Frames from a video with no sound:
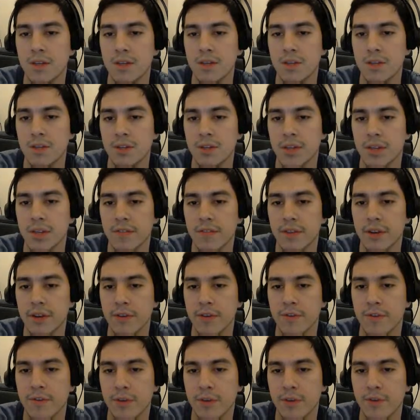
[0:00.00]
Should have
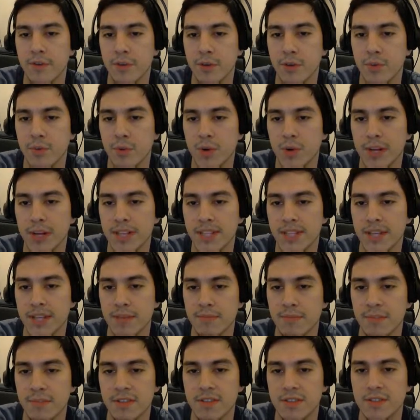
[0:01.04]
enough for a few more
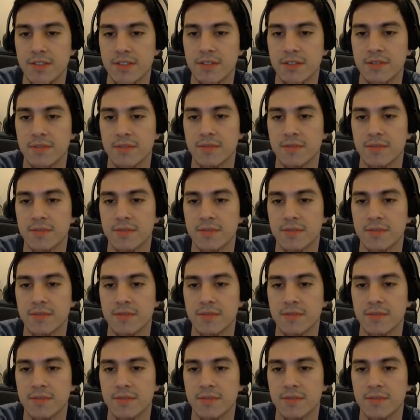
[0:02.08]
attempts.